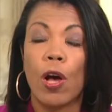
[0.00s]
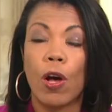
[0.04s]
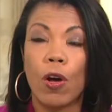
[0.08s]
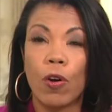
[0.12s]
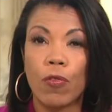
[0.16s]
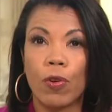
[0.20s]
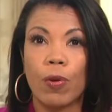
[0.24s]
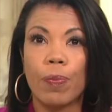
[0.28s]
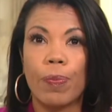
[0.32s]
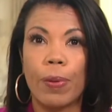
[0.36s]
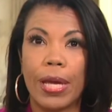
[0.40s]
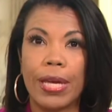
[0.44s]

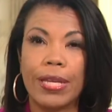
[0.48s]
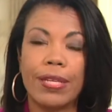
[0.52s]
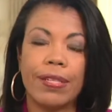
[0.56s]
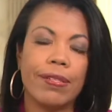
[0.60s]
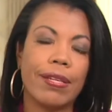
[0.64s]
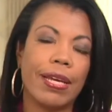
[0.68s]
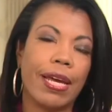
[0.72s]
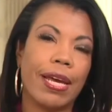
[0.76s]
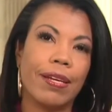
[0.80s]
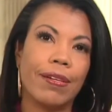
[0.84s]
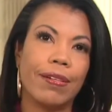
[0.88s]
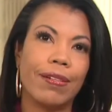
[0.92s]
over Biden's
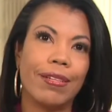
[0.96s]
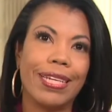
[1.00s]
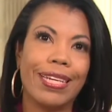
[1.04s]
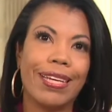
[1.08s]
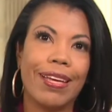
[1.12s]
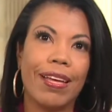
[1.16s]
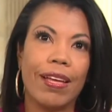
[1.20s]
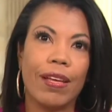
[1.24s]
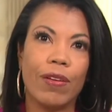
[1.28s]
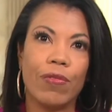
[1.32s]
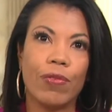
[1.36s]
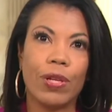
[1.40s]
handling
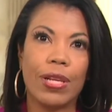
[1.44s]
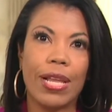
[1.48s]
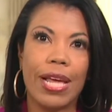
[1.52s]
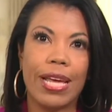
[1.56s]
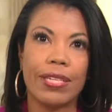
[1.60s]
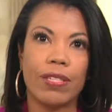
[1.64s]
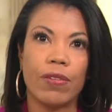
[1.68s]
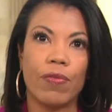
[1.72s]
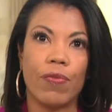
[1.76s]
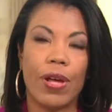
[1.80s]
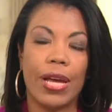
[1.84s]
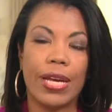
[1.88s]
of
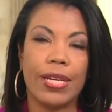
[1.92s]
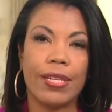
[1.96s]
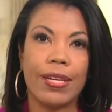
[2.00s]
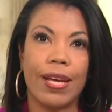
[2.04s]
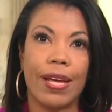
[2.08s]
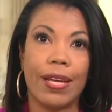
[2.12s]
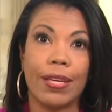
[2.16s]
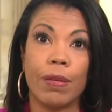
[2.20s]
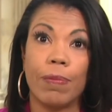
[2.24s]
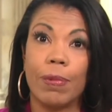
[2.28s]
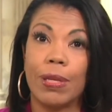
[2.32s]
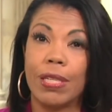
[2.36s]
classified
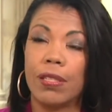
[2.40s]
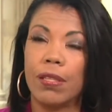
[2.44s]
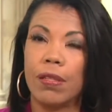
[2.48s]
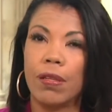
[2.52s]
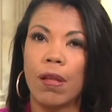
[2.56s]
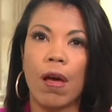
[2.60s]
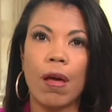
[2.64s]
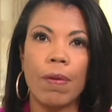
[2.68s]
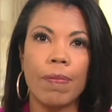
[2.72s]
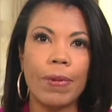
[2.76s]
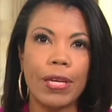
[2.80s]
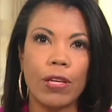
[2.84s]
documents.
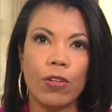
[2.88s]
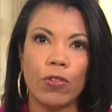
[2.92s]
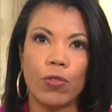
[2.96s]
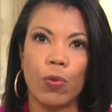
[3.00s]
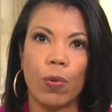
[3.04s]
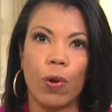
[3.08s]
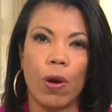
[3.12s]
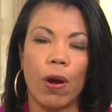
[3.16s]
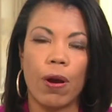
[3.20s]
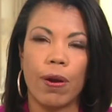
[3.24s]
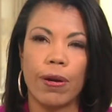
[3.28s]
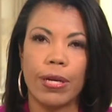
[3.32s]
Lawmakers were
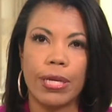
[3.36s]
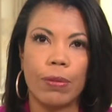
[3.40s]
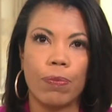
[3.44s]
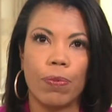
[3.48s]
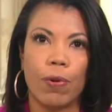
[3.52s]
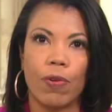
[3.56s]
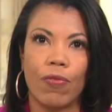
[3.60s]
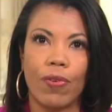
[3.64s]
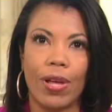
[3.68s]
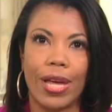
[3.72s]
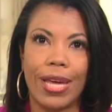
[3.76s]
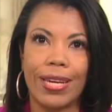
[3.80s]
already
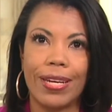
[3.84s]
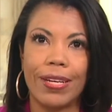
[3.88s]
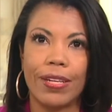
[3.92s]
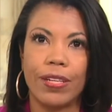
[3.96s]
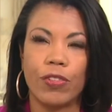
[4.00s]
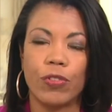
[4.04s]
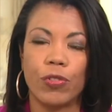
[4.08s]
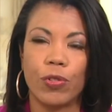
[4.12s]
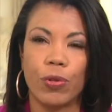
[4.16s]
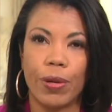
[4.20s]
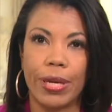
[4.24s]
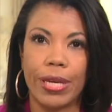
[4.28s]
provided a
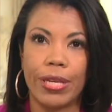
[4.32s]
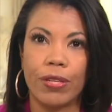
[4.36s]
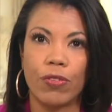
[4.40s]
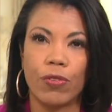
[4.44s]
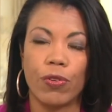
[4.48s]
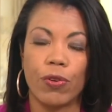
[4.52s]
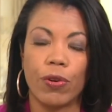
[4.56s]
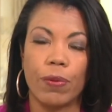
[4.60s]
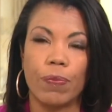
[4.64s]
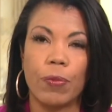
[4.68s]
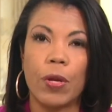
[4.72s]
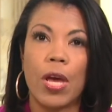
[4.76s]

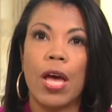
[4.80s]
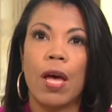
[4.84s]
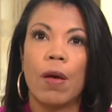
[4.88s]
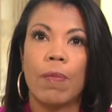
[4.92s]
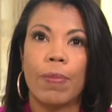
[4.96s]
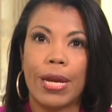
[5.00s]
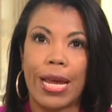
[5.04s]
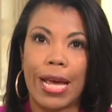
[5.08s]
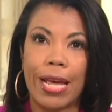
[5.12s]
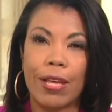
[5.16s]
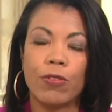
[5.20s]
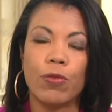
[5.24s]
transcript, but
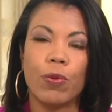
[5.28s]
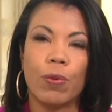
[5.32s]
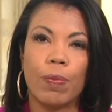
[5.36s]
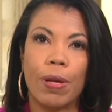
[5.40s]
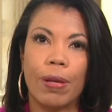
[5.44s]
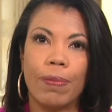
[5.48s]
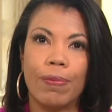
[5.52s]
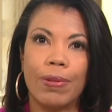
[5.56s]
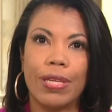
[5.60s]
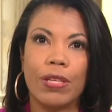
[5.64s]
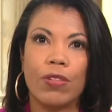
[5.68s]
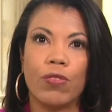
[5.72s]
House
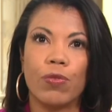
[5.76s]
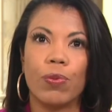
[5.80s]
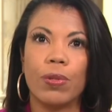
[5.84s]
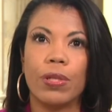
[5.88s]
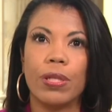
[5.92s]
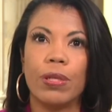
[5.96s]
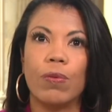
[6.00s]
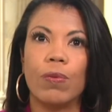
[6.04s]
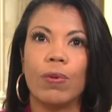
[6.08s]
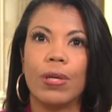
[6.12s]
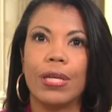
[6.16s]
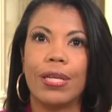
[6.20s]
Republicans really
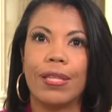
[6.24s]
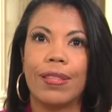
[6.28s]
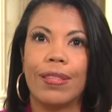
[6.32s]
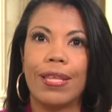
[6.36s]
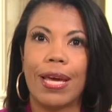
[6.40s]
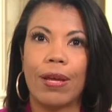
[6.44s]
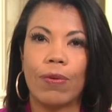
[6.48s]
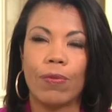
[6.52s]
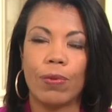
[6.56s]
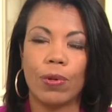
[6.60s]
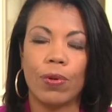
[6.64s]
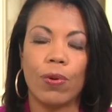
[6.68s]
wanted
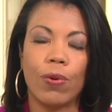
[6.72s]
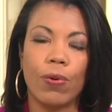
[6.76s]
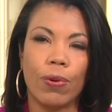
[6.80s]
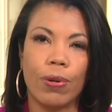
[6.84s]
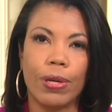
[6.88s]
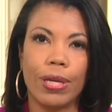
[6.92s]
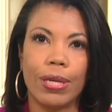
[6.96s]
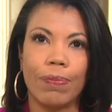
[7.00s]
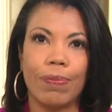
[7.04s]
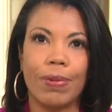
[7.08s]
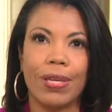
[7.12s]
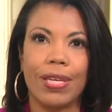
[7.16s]
that
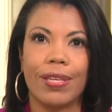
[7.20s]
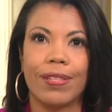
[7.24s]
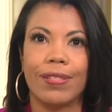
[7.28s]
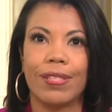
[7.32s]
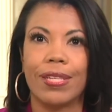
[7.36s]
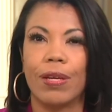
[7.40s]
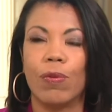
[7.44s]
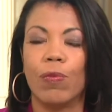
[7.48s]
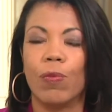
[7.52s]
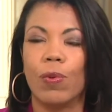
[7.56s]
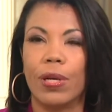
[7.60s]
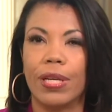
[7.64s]
recording because
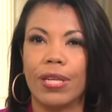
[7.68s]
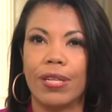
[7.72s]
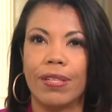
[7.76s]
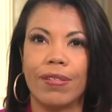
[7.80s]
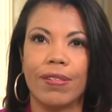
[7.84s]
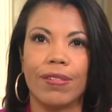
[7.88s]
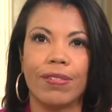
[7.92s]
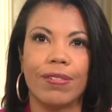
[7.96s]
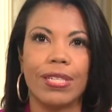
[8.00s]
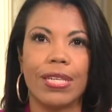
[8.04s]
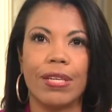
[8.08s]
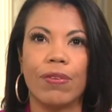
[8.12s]
they wanted to
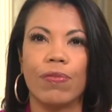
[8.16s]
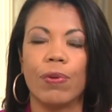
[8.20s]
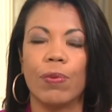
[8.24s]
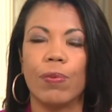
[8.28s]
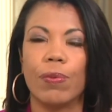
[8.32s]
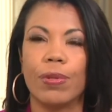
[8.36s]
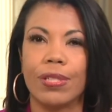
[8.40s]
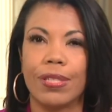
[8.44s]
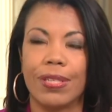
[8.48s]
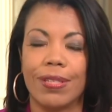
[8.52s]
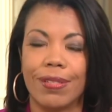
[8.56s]
see if it was